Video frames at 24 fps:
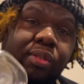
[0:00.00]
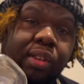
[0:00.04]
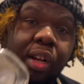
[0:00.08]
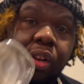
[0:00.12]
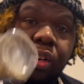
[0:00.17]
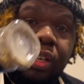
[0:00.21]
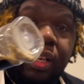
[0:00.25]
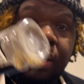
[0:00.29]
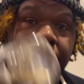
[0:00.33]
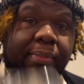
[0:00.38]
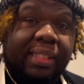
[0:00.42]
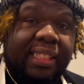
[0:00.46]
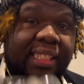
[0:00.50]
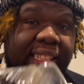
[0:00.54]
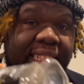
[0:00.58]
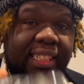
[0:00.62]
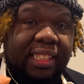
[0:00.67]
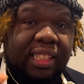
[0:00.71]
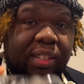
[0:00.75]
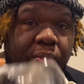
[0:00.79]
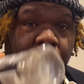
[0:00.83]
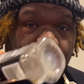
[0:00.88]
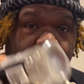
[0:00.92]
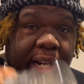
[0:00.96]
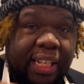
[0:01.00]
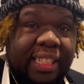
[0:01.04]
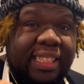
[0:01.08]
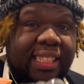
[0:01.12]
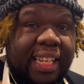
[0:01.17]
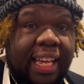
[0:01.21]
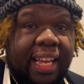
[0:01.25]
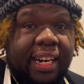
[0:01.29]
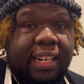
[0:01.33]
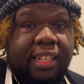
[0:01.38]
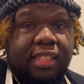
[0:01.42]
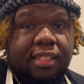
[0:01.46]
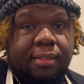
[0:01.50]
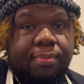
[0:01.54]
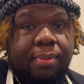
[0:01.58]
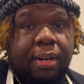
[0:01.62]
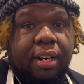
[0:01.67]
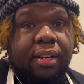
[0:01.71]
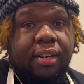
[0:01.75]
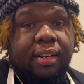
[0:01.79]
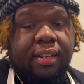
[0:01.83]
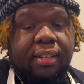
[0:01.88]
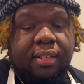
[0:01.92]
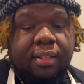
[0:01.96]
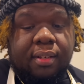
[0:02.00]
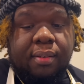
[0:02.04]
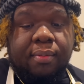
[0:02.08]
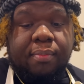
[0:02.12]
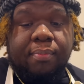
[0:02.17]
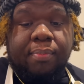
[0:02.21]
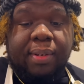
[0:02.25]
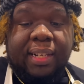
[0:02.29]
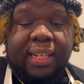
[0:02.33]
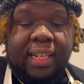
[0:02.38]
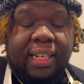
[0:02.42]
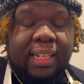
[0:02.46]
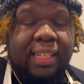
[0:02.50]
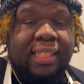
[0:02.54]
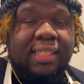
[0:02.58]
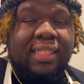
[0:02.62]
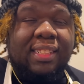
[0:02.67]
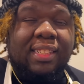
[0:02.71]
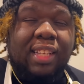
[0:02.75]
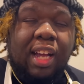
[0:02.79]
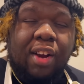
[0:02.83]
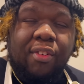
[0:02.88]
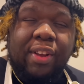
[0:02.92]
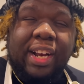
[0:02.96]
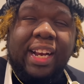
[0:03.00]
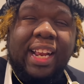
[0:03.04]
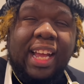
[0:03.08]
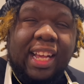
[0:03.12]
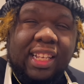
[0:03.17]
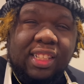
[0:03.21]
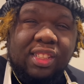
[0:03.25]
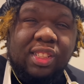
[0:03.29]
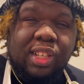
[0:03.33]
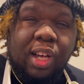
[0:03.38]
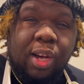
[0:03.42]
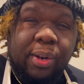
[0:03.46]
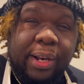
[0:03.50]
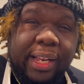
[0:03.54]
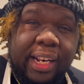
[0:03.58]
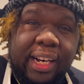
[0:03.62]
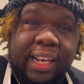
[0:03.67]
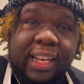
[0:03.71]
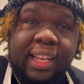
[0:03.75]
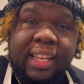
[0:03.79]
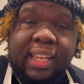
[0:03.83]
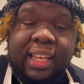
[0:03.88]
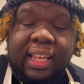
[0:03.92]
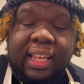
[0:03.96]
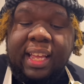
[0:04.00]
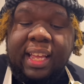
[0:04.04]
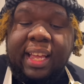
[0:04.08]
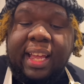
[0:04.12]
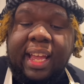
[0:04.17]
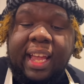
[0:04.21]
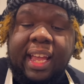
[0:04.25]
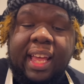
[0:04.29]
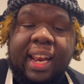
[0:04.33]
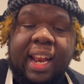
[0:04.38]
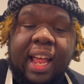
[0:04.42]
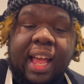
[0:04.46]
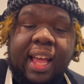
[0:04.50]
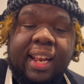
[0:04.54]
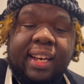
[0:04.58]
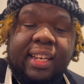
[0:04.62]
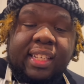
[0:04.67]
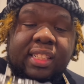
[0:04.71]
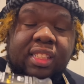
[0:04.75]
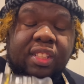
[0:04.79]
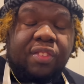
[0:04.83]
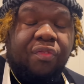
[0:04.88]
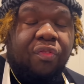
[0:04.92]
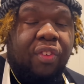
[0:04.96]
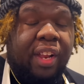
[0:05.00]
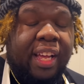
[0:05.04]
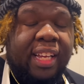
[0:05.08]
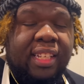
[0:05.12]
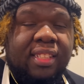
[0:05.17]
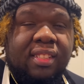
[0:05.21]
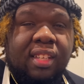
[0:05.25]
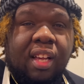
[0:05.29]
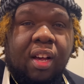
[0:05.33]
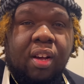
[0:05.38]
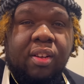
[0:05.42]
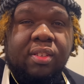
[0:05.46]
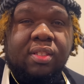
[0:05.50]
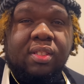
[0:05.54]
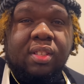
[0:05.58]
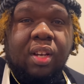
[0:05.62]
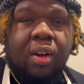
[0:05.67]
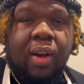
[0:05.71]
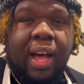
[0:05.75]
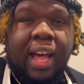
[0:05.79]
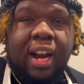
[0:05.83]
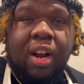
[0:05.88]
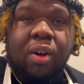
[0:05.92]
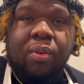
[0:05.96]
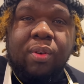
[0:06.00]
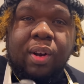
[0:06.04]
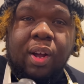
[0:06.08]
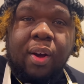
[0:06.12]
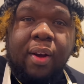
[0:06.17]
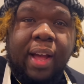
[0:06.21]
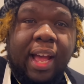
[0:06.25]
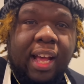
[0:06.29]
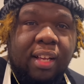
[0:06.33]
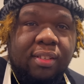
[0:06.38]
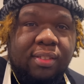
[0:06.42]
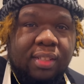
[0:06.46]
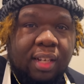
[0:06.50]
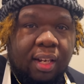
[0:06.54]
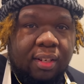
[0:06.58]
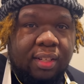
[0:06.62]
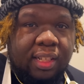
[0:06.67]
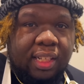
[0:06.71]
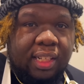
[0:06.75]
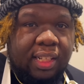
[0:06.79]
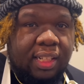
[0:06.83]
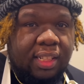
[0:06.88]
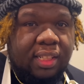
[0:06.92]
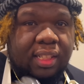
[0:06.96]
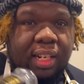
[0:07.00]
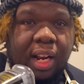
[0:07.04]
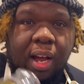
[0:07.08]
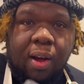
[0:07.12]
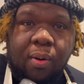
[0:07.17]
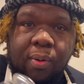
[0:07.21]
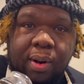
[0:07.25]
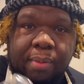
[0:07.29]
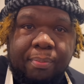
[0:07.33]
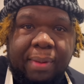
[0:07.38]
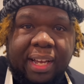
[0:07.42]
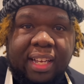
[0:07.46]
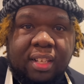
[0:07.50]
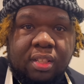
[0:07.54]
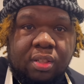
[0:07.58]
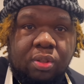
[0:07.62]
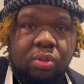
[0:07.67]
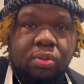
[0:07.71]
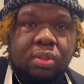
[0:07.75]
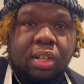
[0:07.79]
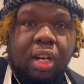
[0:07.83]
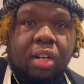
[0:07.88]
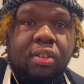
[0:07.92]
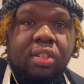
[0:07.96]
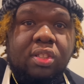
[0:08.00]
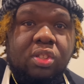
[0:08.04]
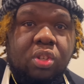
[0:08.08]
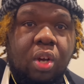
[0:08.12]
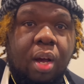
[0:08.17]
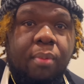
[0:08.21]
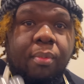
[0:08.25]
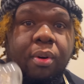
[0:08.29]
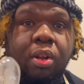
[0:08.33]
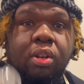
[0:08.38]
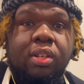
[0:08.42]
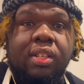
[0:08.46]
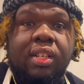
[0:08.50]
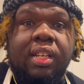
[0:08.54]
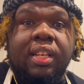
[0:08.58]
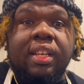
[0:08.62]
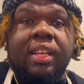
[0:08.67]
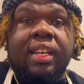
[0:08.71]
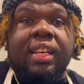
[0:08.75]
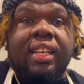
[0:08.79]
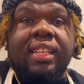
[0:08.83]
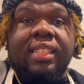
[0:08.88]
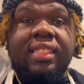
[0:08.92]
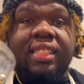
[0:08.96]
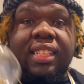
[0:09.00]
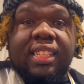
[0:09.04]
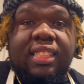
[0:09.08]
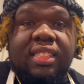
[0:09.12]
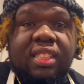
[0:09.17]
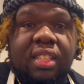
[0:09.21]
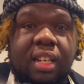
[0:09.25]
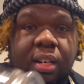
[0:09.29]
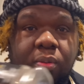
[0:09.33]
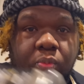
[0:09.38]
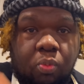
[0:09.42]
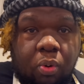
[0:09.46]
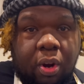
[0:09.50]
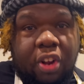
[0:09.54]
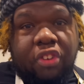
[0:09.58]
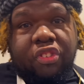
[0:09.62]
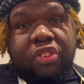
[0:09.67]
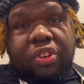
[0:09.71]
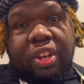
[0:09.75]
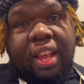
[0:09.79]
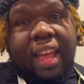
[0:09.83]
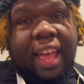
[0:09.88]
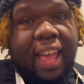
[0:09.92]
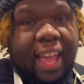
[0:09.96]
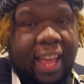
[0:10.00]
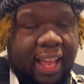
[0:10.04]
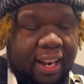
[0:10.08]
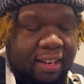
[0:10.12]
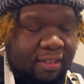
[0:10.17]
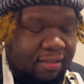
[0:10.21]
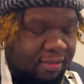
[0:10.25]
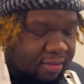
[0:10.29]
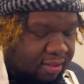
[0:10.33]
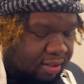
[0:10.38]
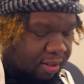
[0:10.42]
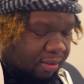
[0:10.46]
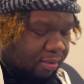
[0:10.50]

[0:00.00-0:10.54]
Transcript: only. I'm gonna season one side of this burger because it's already got salt in it, and this is flake salt. So I don't know how salty it is, and I don't want to make it too salty. So I'm only seasoning one side. So